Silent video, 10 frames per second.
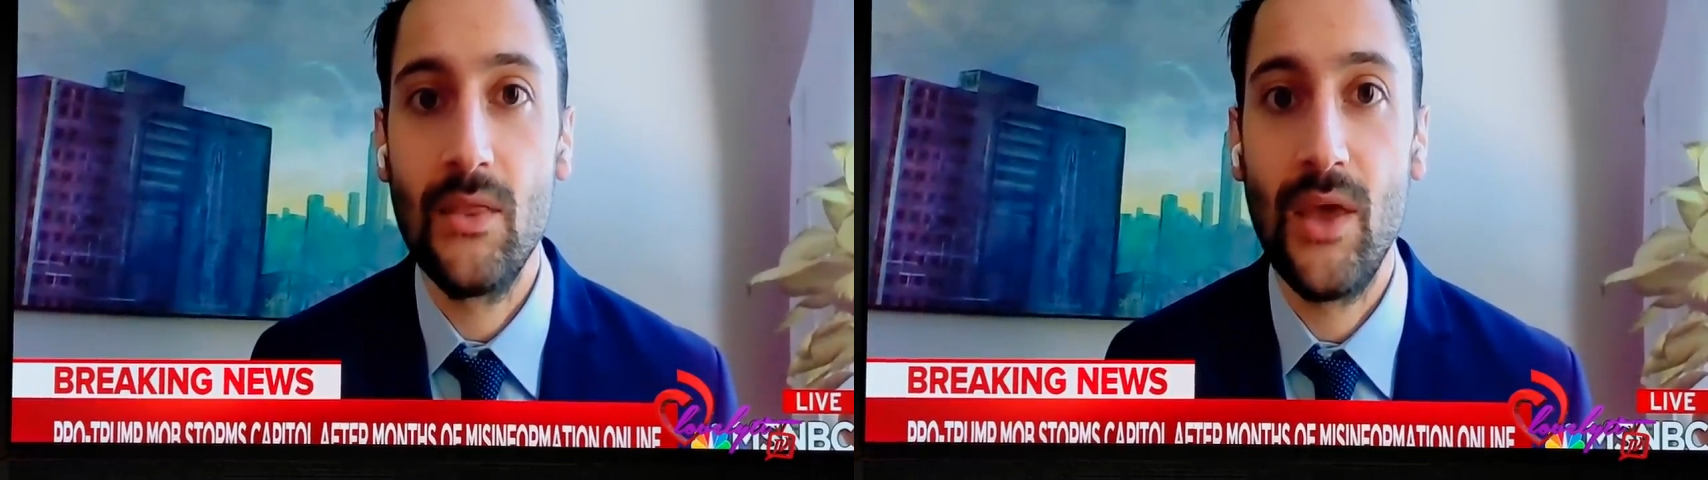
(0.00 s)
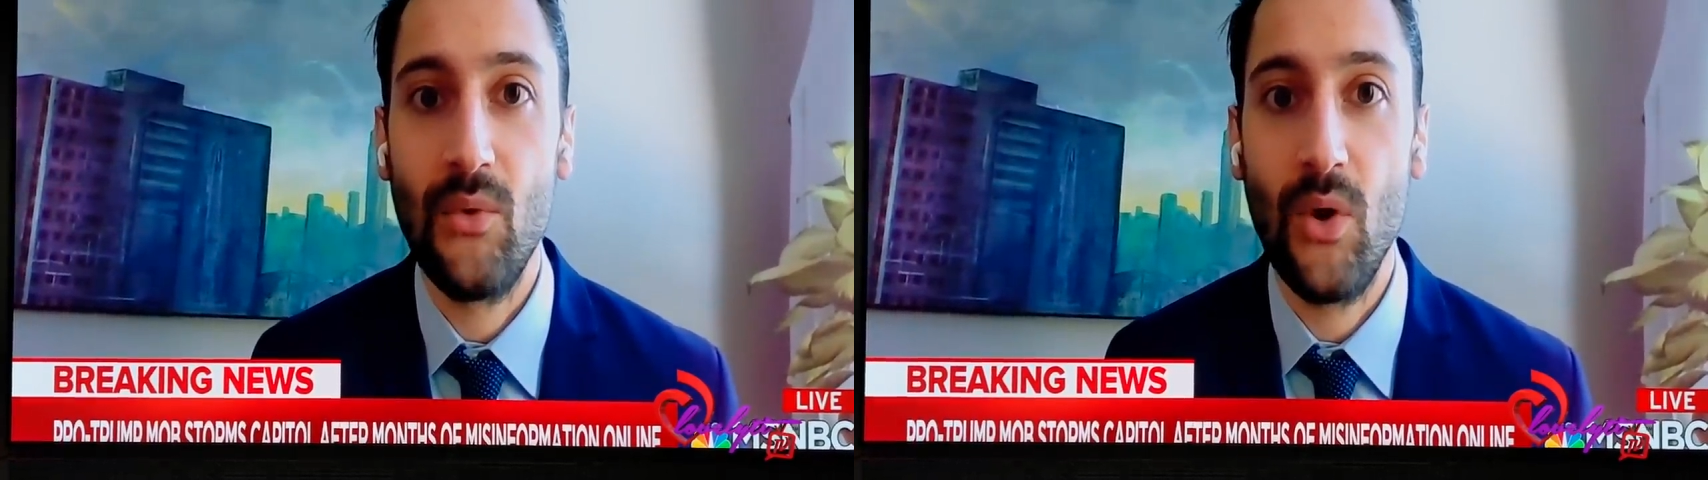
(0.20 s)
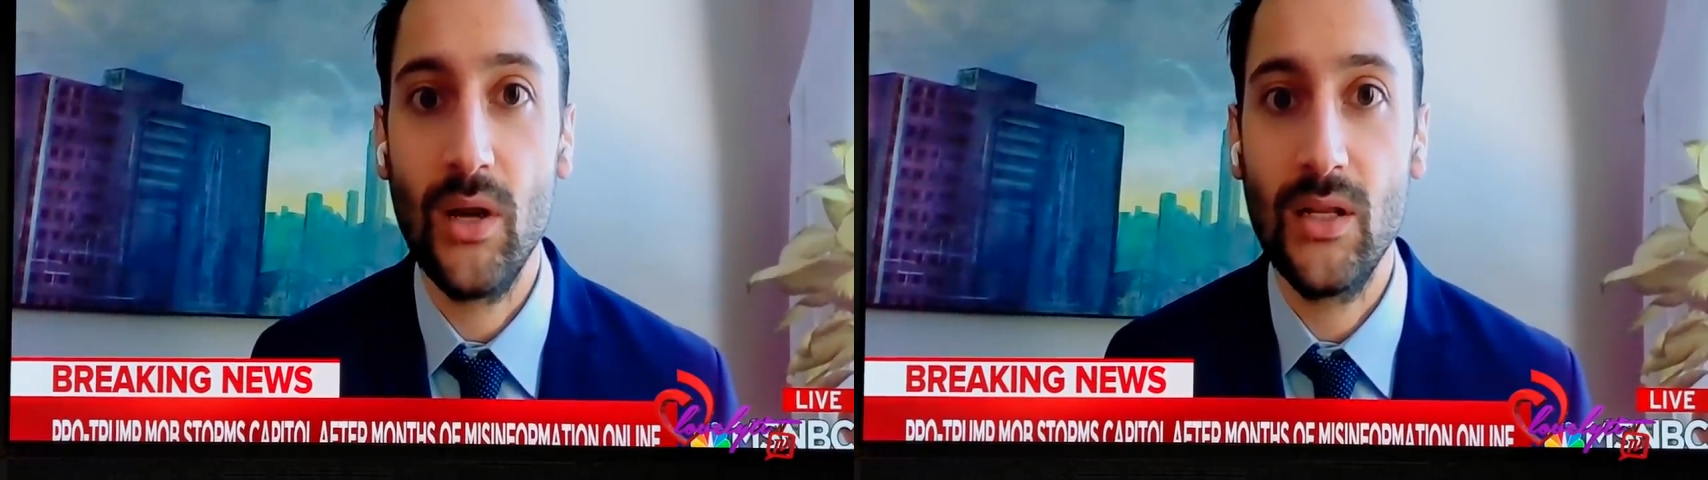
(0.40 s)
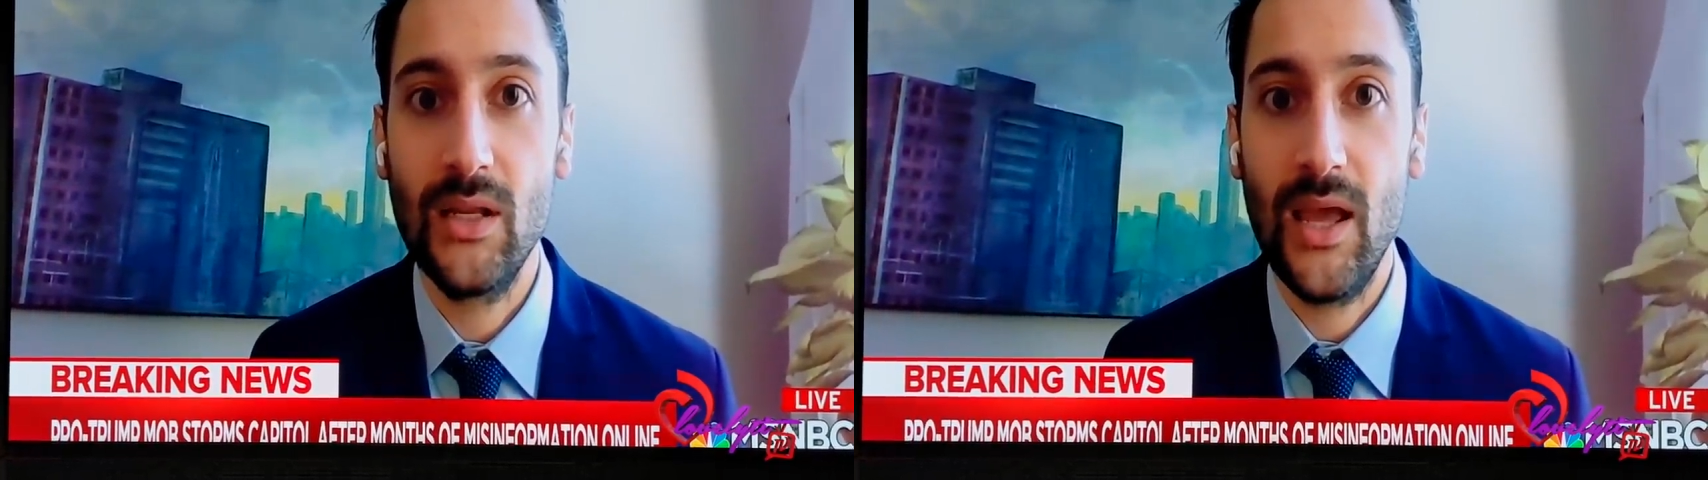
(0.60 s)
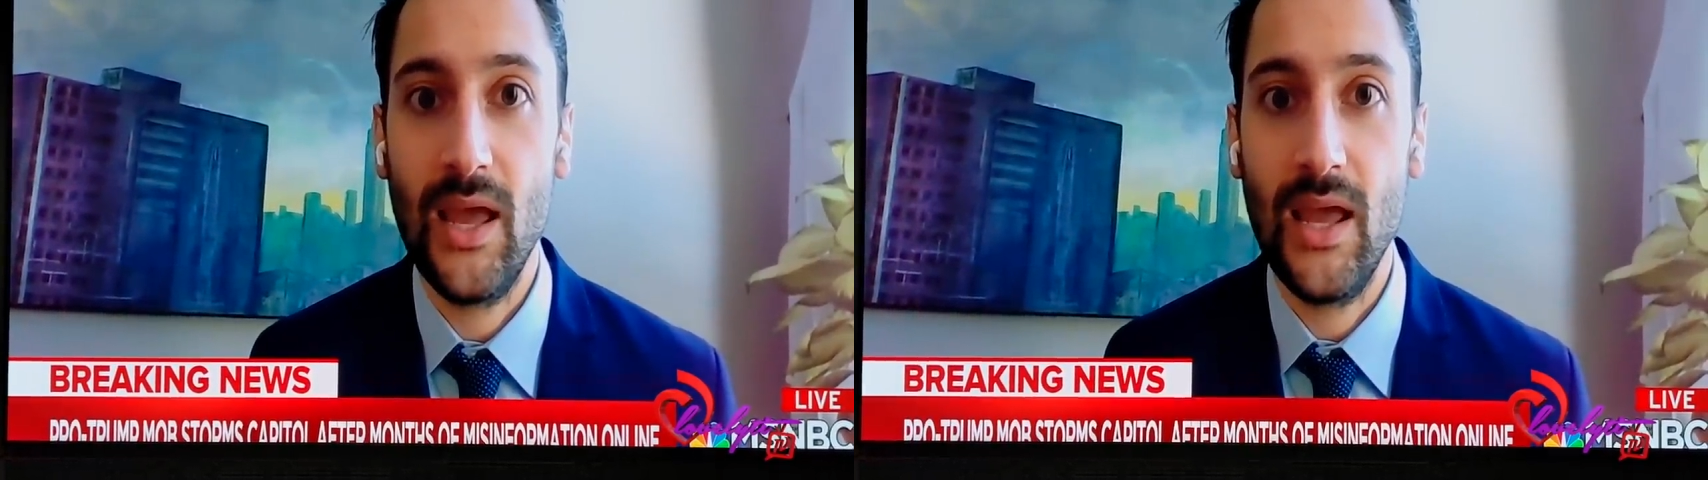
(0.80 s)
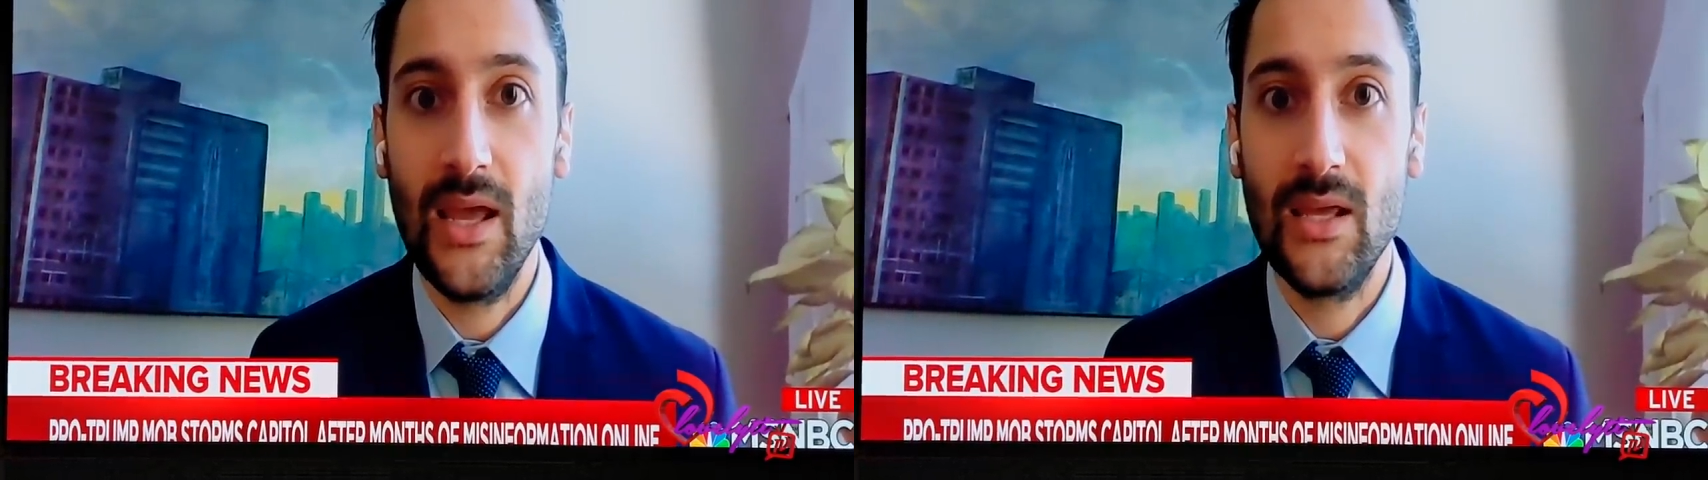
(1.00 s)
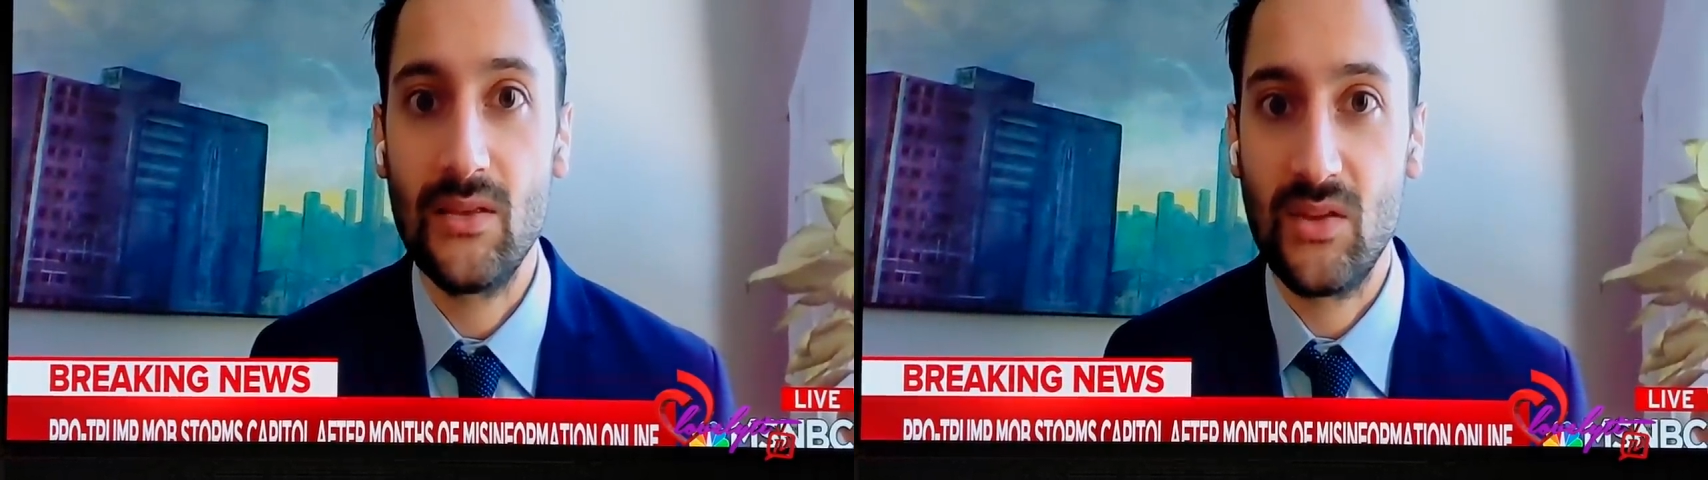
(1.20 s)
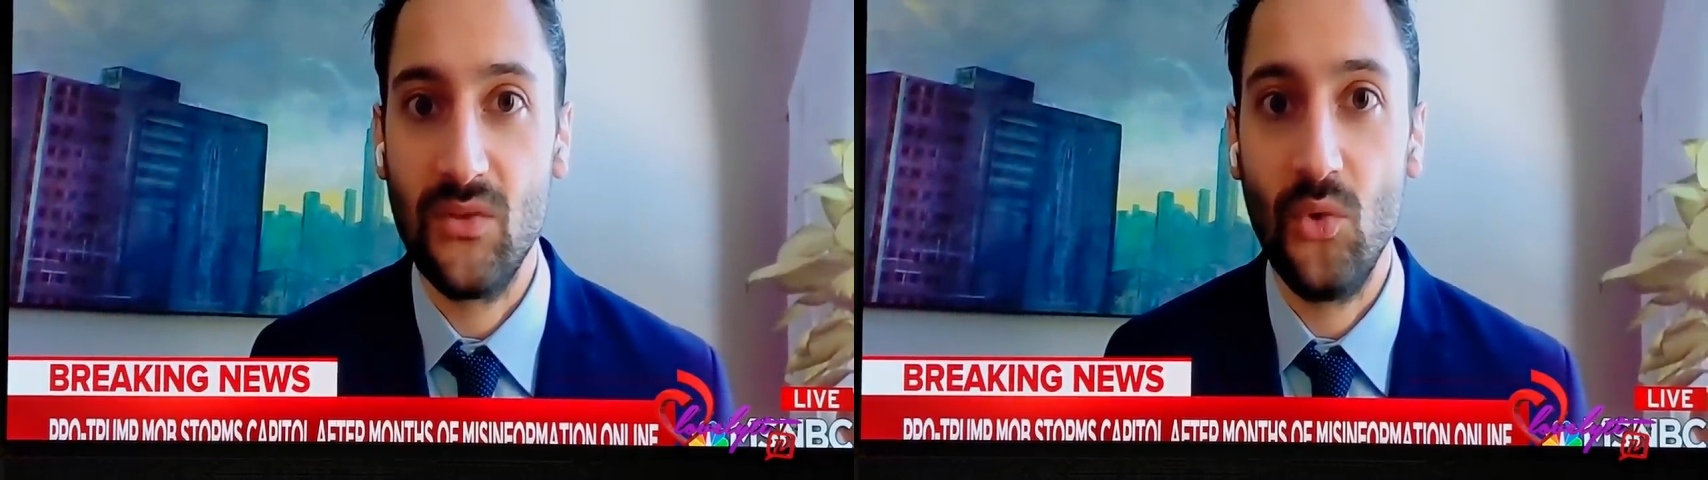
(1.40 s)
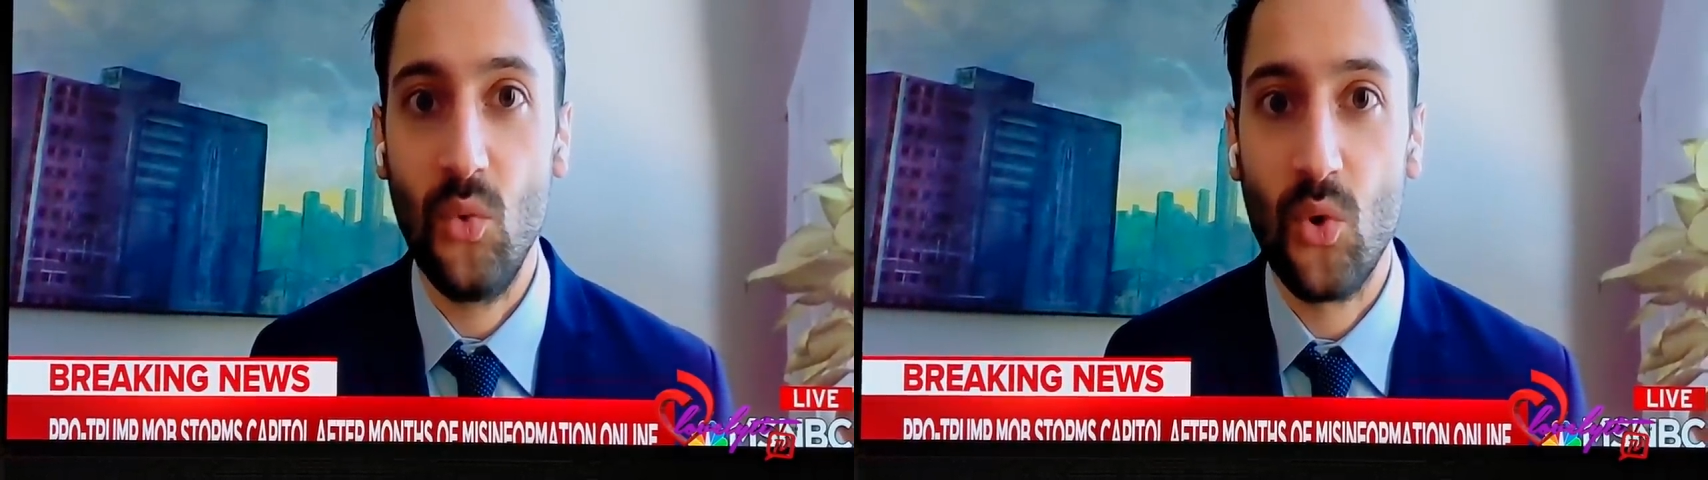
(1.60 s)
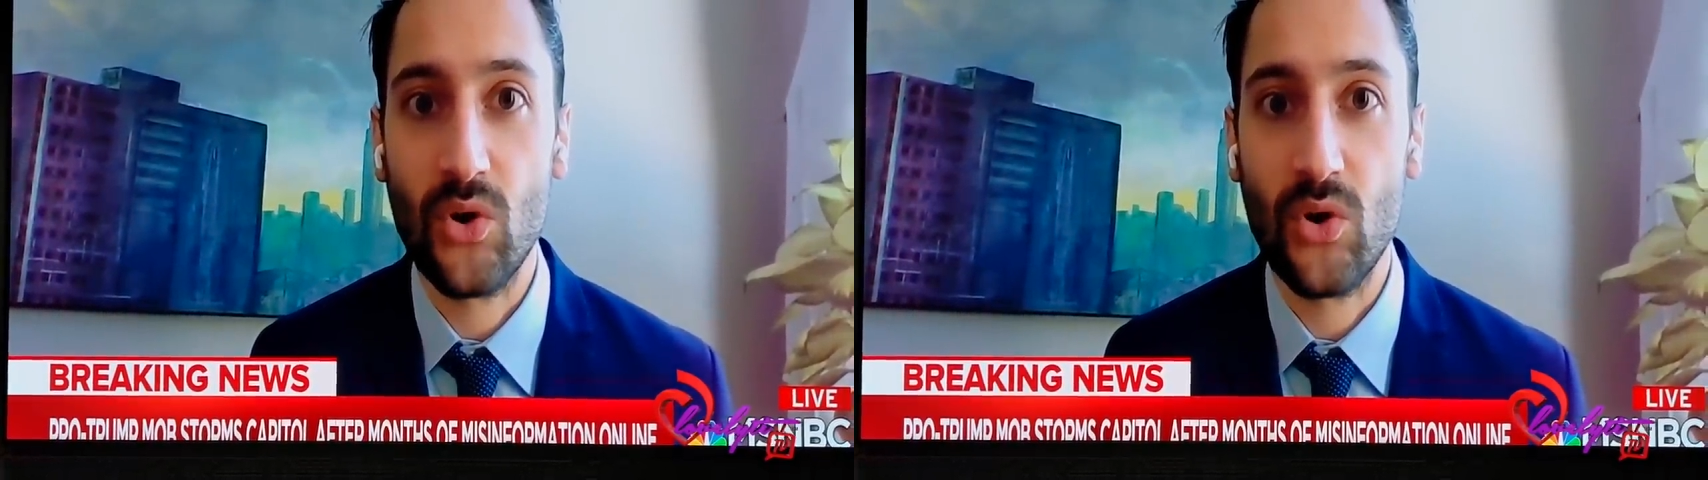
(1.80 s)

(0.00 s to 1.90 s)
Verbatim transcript: they wanted a Civil